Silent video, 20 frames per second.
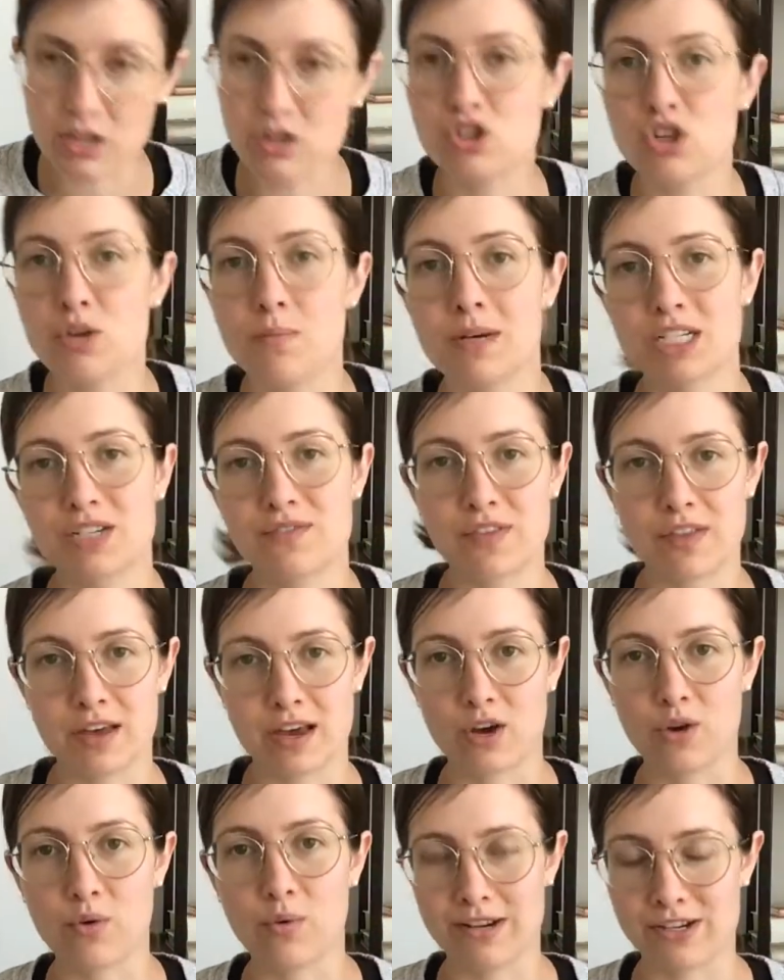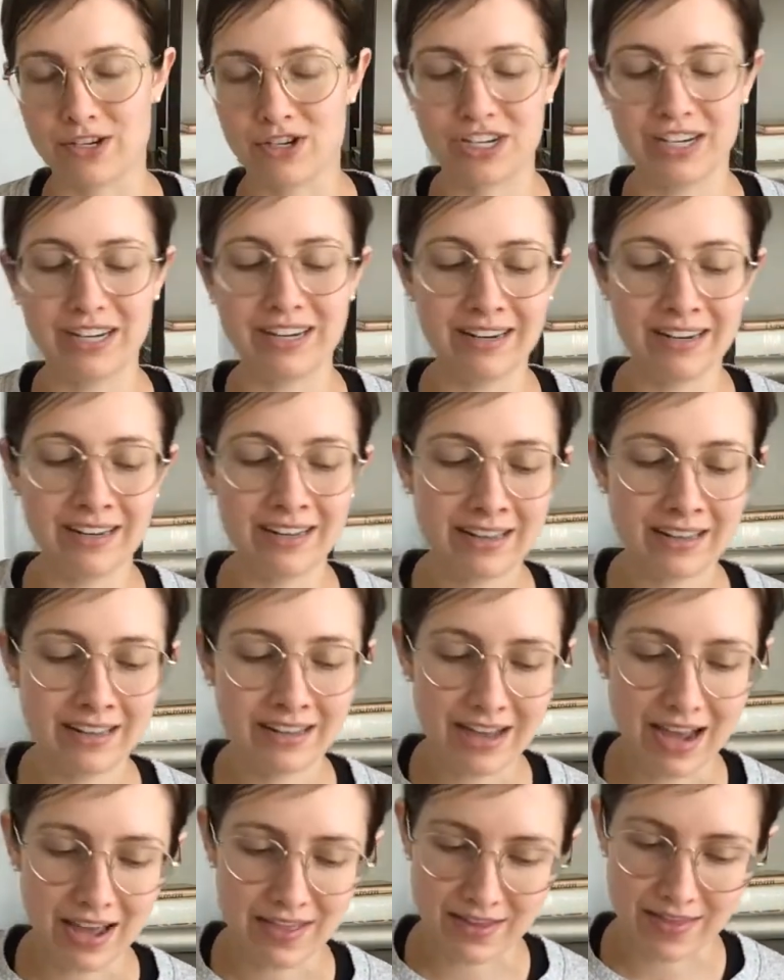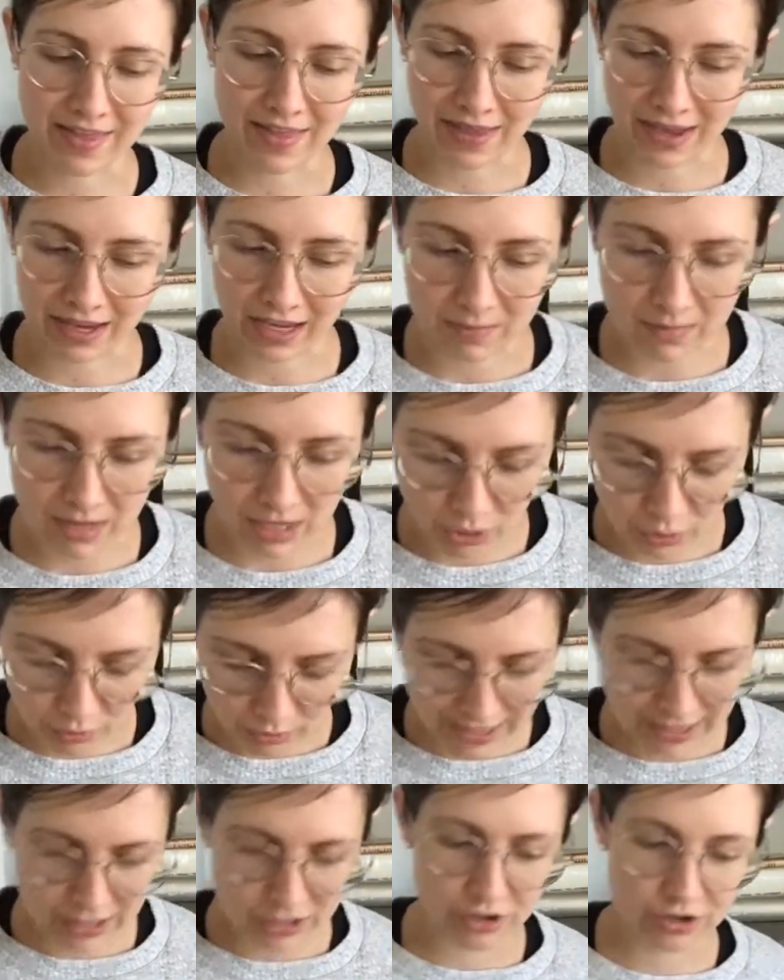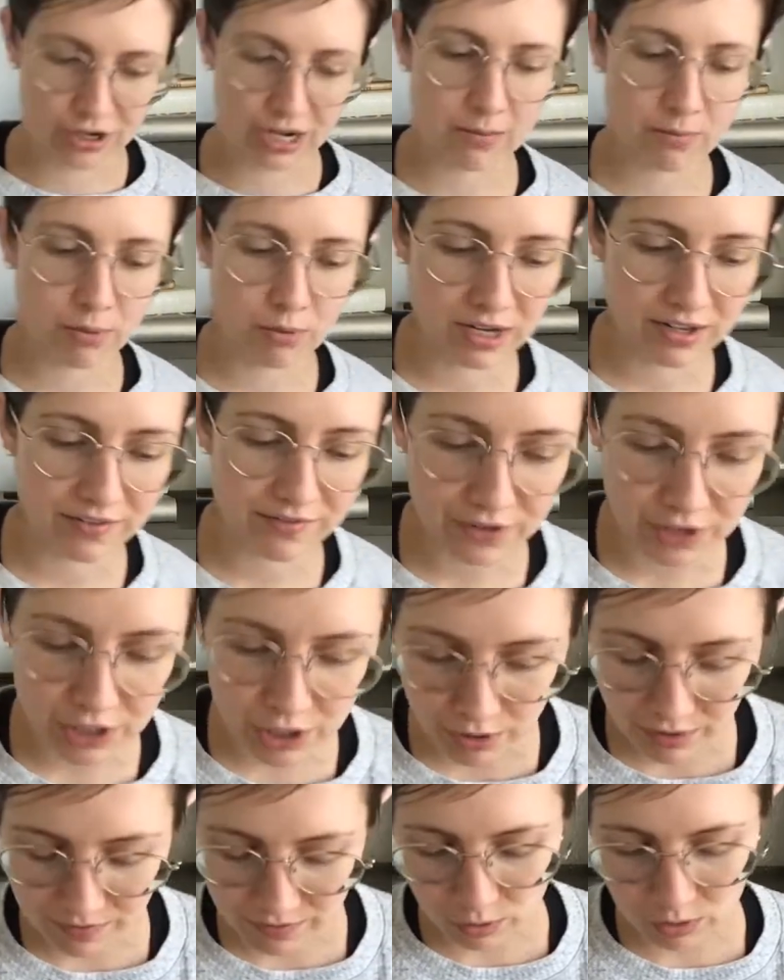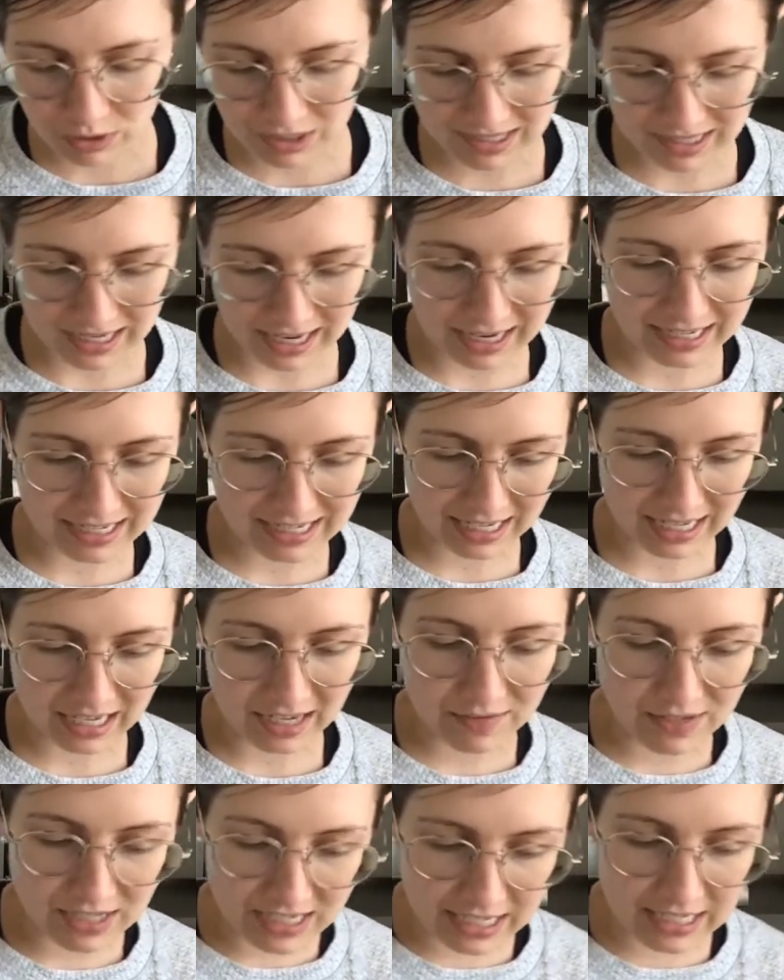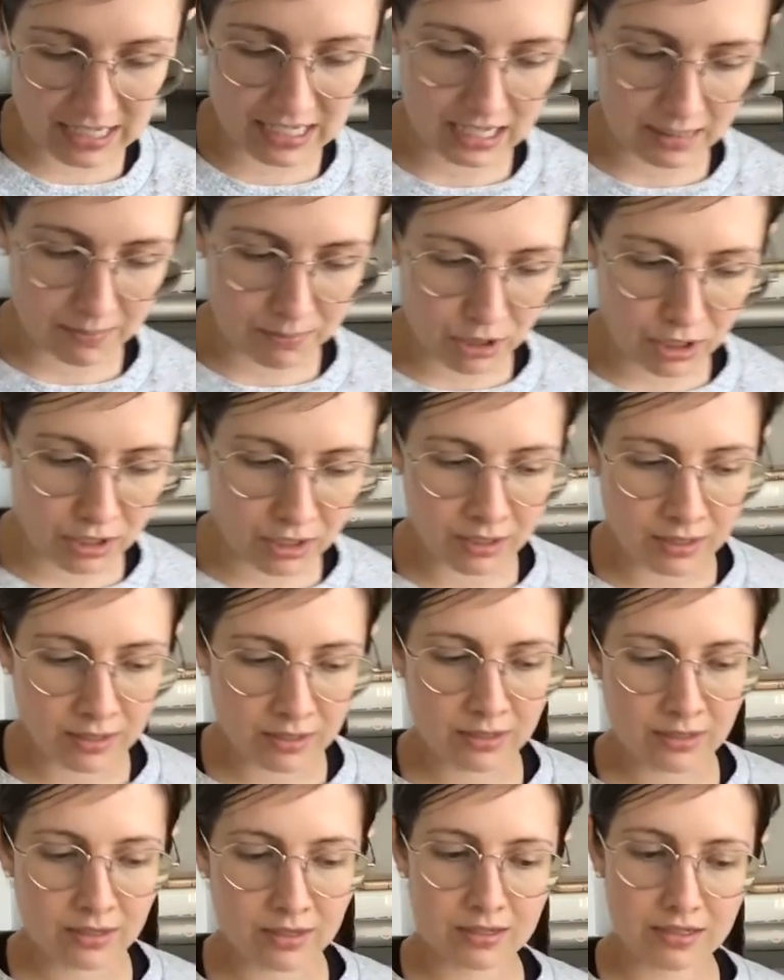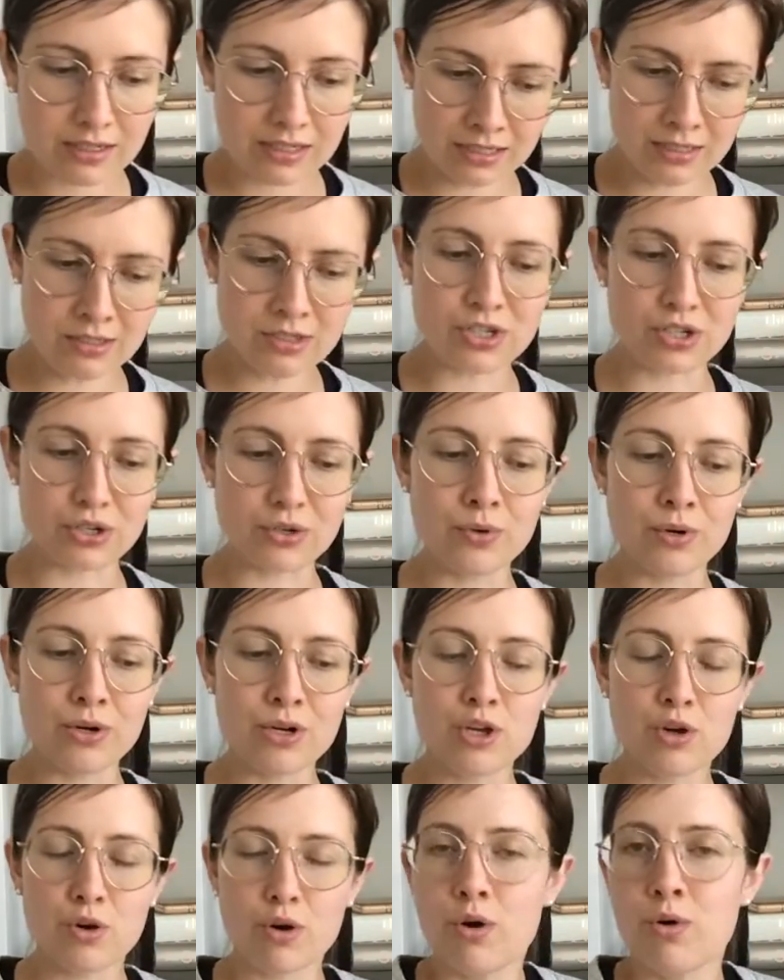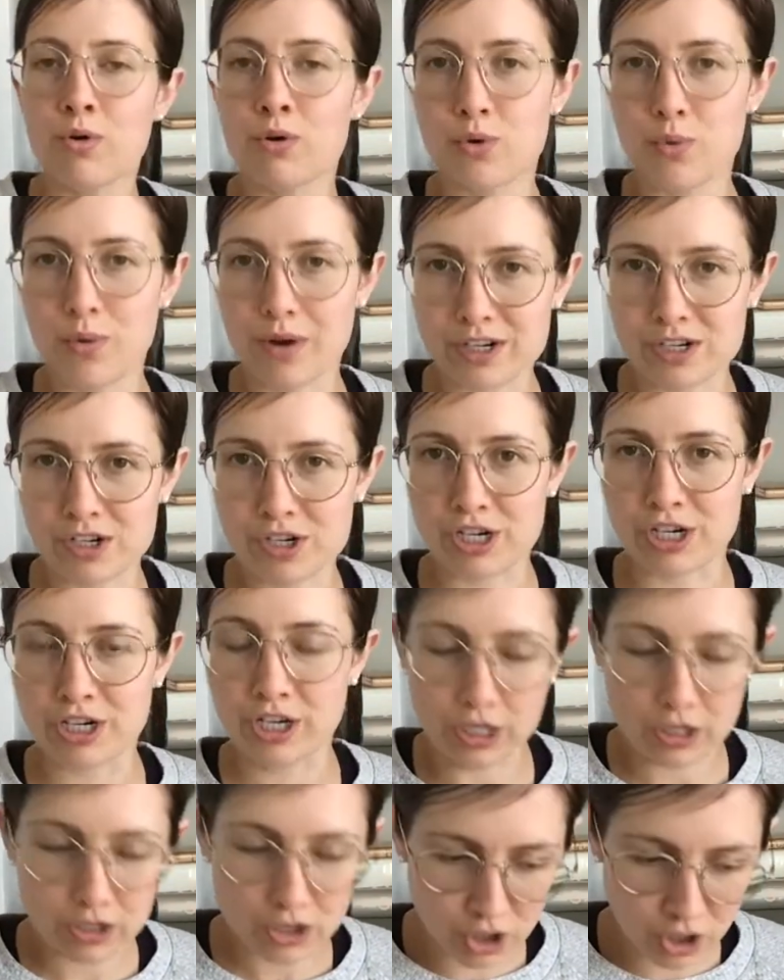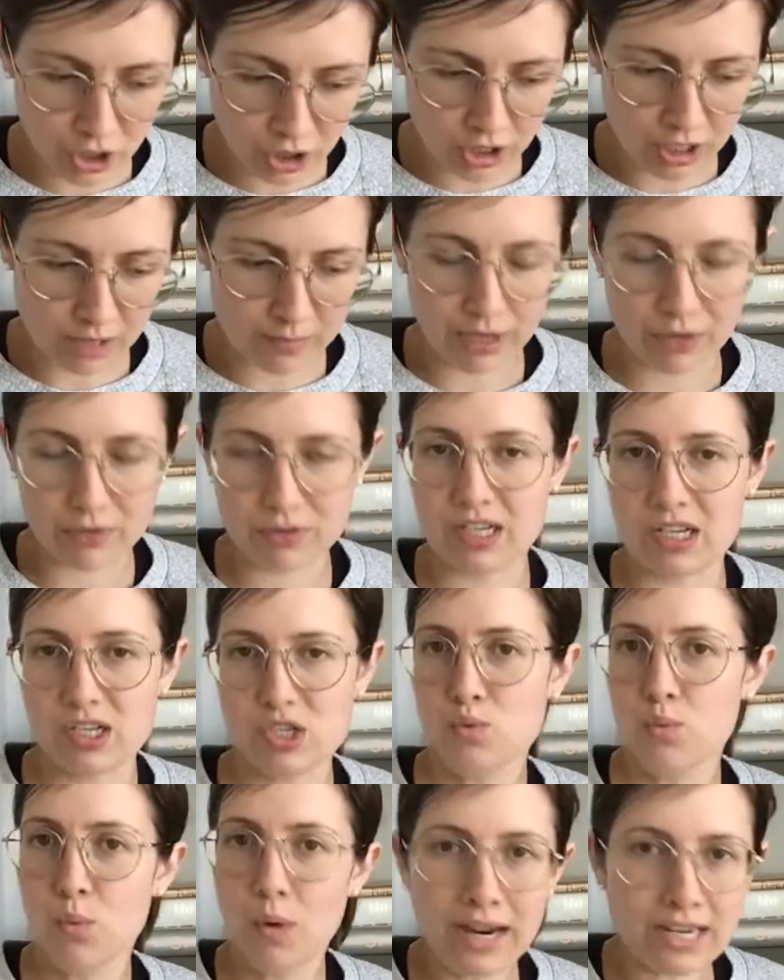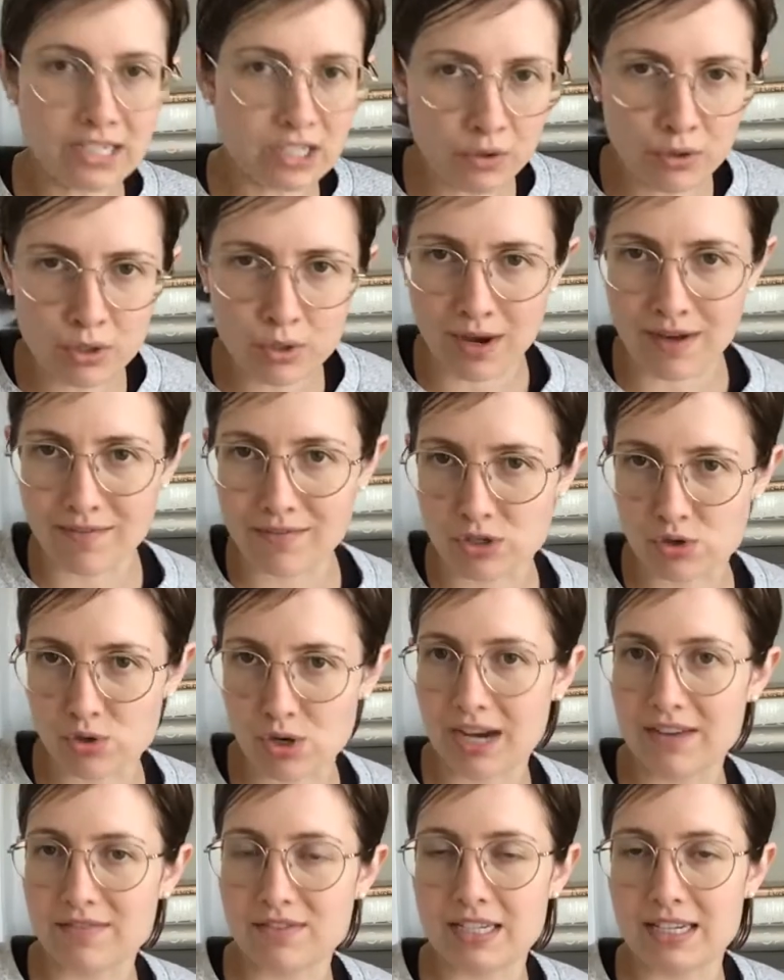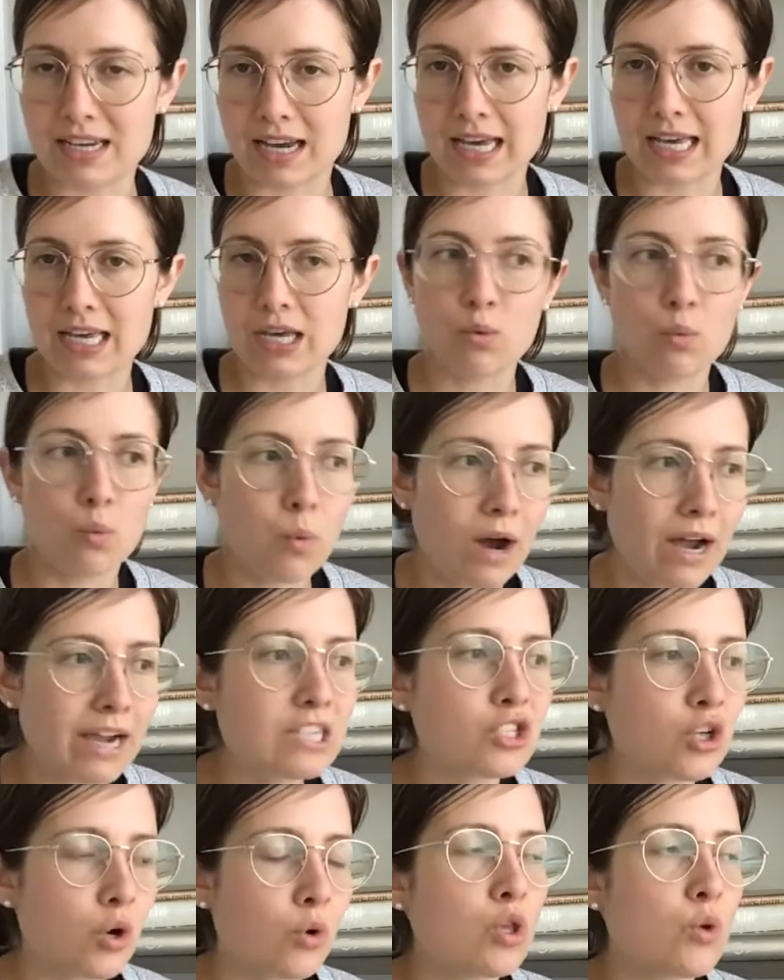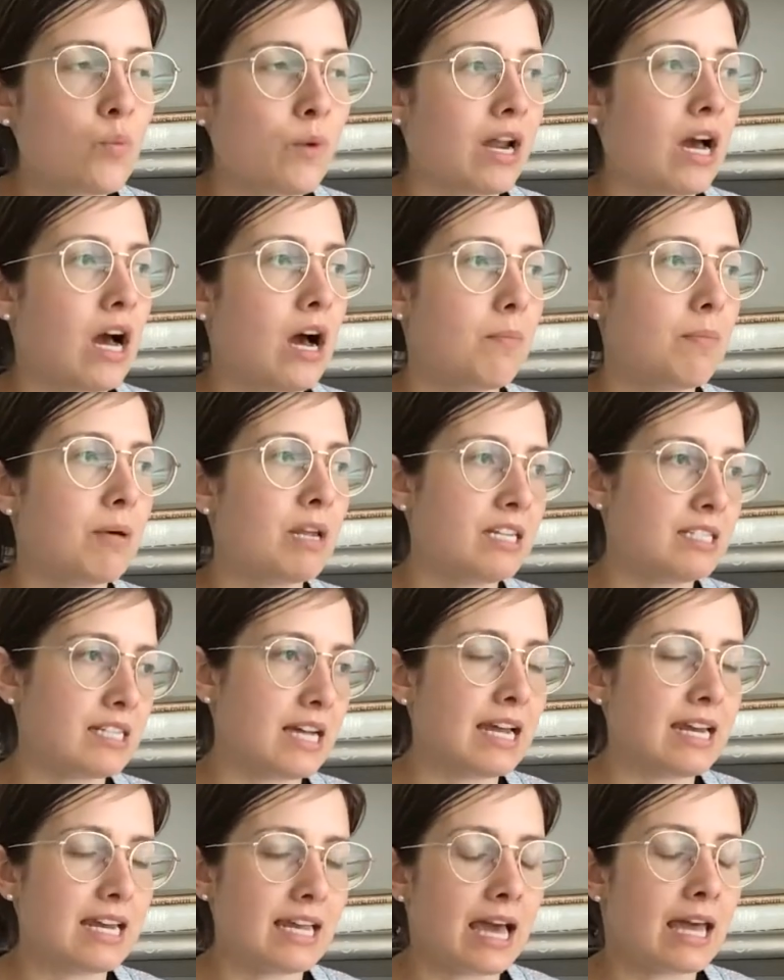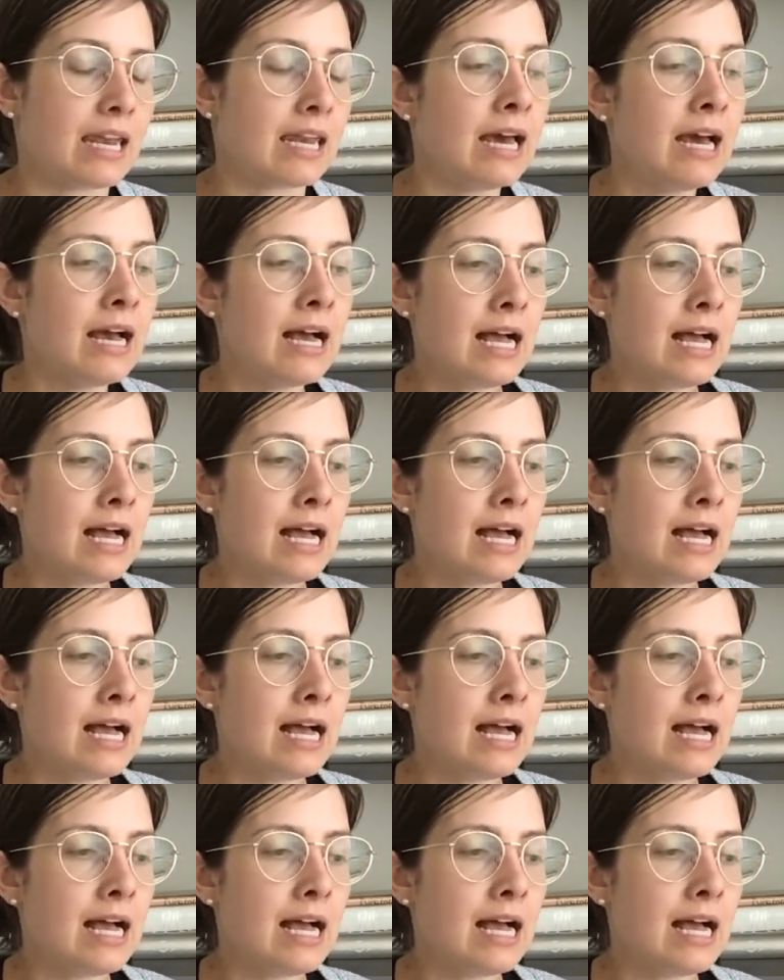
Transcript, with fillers: you so much for that question. I think that that can be a great turning point for you if you decide to kind of dig deeper into your own question. Journal about this. Why don't you have the drive to diet? Why don't you want to hop on a diet again?